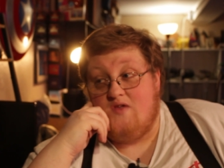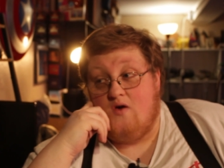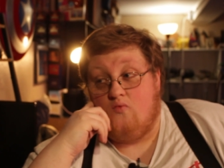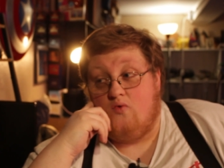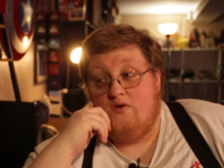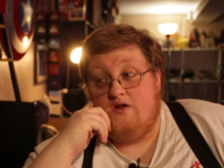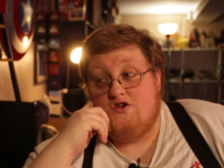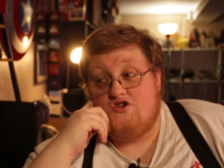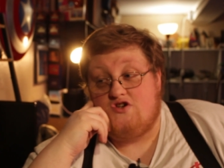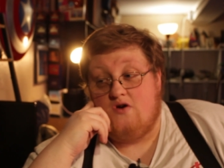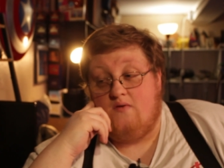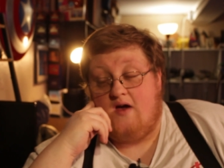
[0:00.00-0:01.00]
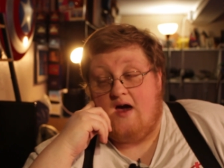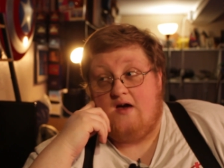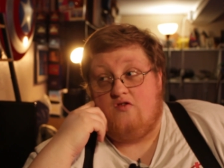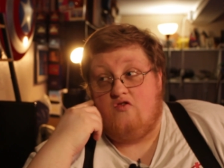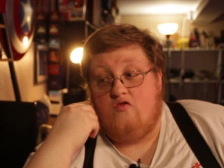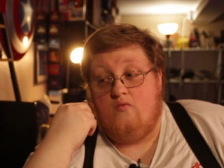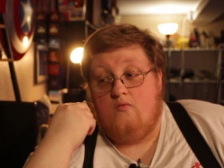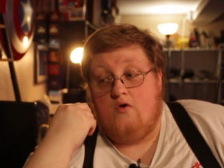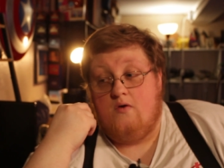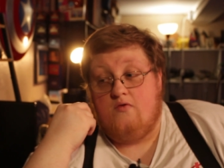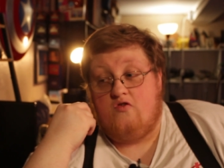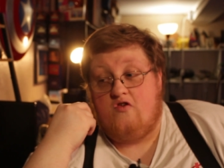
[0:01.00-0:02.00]
it really showcased
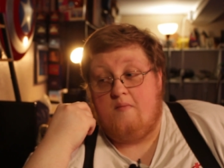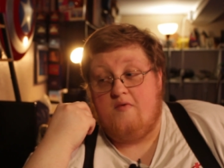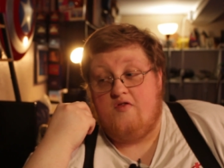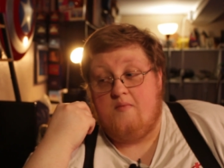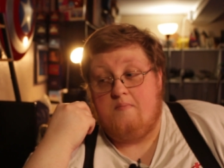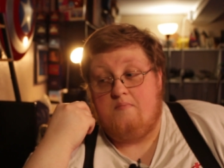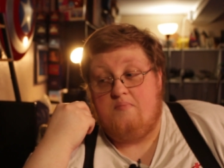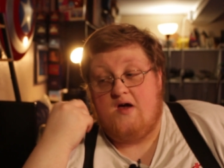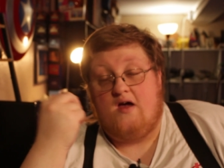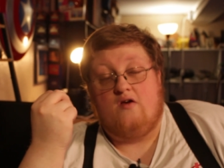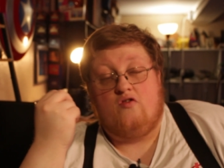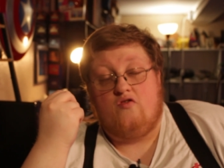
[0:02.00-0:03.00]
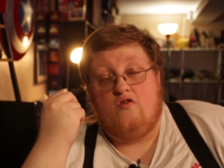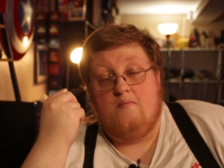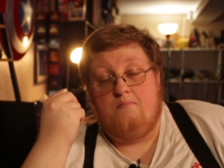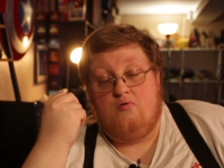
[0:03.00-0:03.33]
some of the biggest